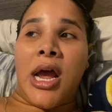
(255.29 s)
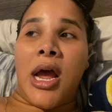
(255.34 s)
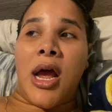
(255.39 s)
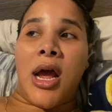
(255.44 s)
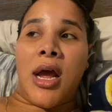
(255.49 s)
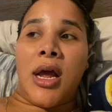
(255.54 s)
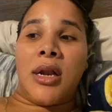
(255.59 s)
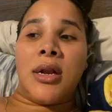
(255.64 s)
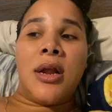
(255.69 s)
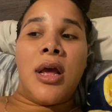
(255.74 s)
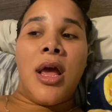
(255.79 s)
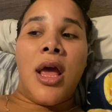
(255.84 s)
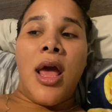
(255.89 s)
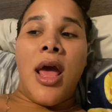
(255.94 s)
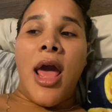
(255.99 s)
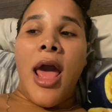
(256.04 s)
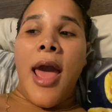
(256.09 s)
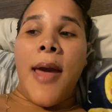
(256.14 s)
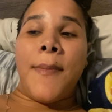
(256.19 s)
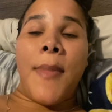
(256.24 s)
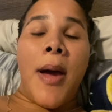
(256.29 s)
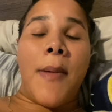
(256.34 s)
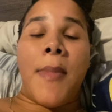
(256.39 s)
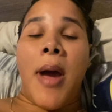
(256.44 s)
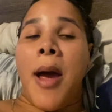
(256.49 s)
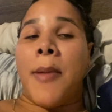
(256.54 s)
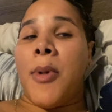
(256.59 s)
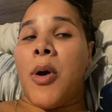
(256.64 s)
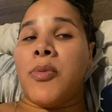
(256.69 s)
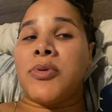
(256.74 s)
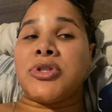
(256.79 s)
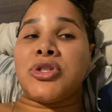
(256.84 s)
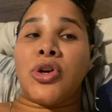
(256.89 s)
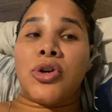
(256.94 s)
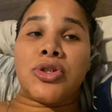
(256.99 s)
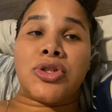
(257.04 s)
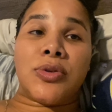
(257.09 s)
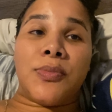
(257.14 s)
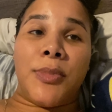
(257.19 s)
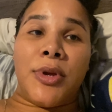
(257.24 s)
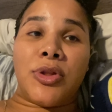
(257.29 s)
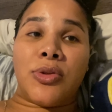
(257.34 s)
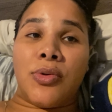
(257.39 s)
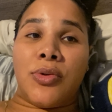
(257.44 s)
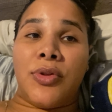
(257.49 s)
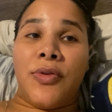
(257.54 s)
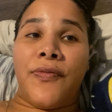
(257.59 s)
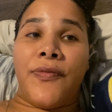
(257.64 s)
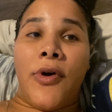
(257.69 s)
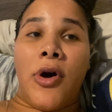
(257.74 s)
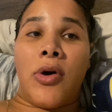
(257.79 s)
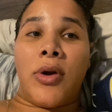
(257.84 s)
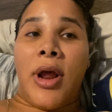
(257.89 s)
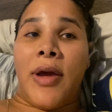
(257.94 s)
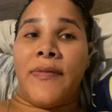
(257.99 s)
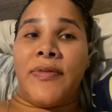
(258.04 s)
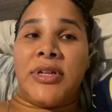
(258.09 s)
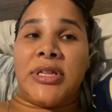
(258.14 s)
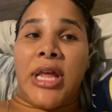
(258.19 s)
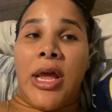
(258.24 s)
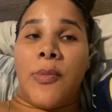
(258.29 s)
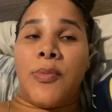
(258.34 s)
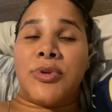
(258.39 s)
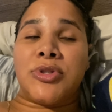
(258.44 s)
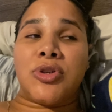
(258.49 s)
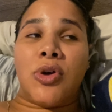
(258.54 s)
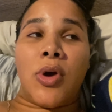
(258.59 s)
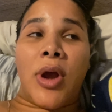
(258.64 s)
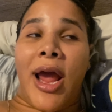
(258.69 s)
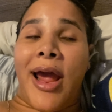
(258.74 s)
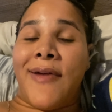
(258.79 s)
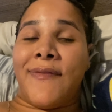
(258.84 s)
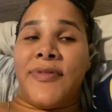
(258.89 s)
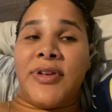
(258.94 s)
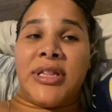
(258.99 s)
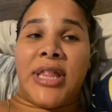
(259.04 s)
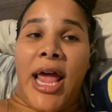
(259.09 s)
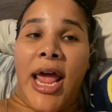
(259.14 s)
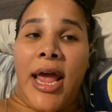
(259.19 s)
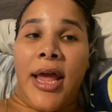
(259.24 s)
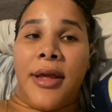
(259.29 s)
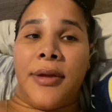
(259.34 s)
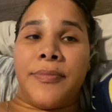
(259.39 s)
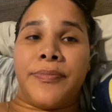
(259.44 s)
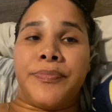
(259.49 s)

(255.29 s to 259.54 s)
And my mom always talks to me through the phone every day. We talk every day.